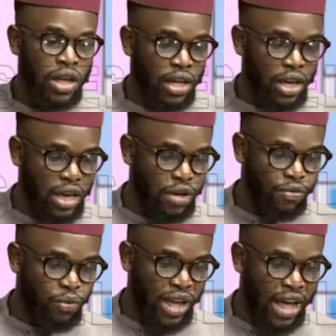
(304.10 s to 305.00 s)

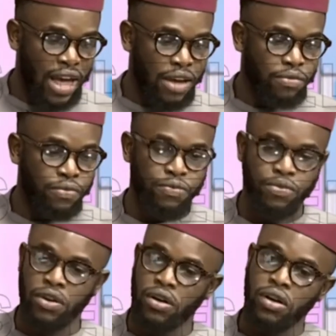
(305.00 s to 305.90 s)
if we have
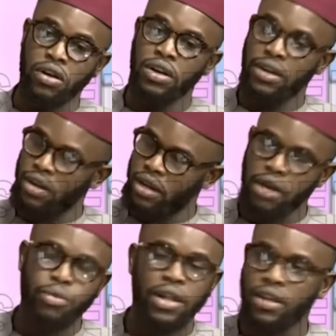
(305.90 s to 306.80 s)

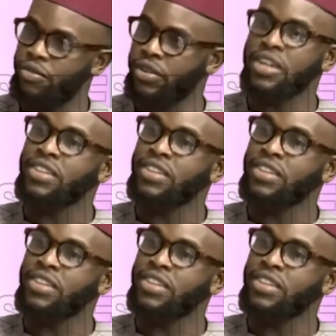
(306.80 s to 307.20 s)
everything